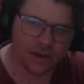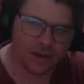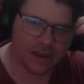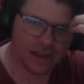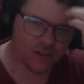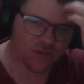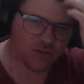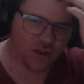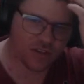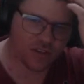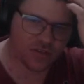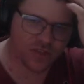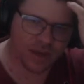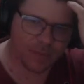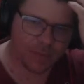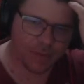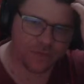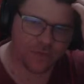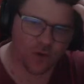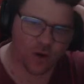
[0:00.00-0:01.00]
And tries to
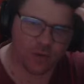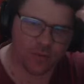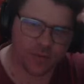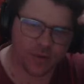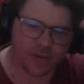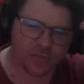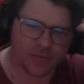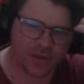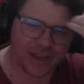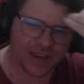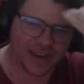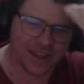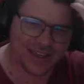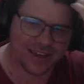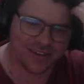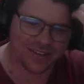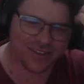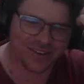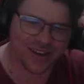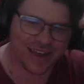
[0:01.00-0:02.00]
thump it forward, but completely
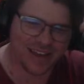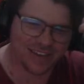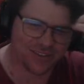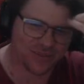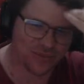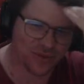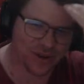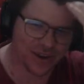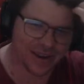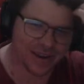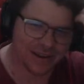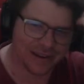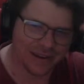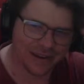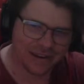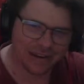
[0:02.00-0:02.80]
gives an air swing.